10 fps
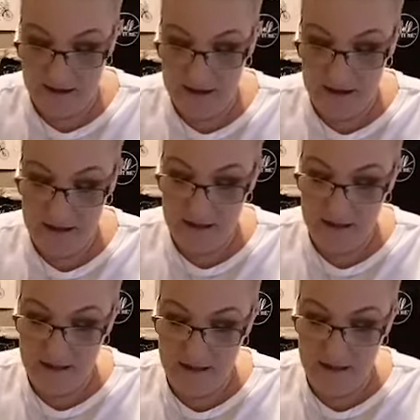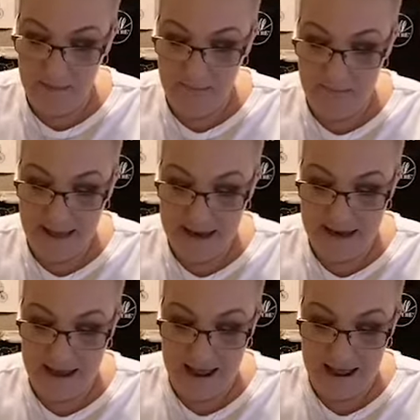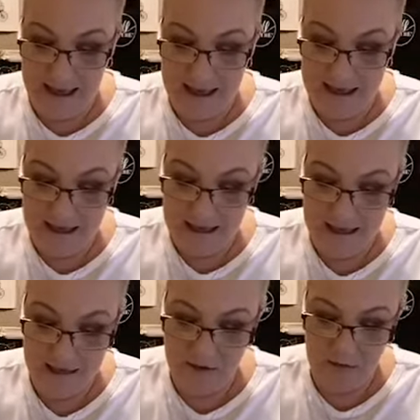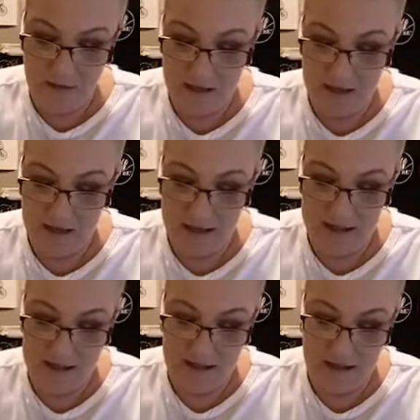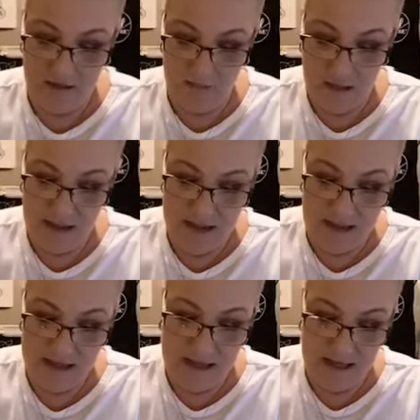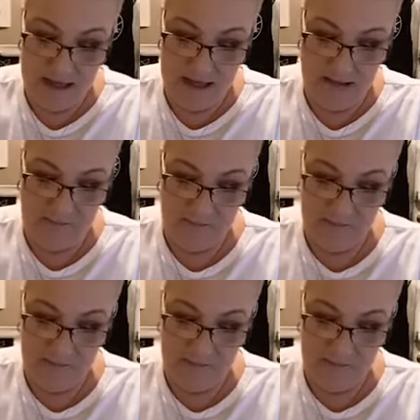It is Monday. Oh my goodness, it has been a day.